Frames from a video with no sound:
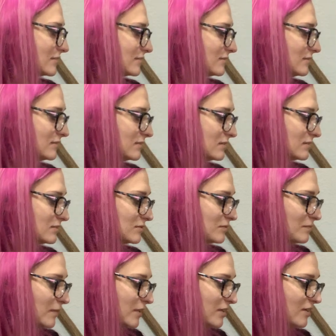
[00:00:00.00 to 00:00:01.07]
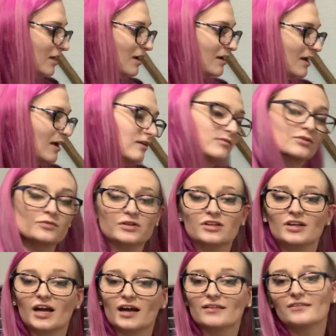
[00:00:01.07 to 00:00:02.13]
butt. But you gotta have it when
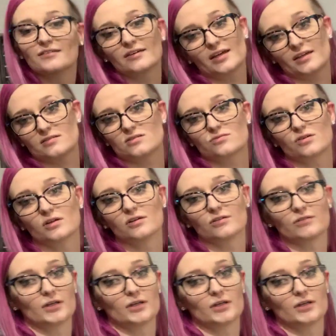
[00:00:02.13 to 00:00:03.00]
you got little kids running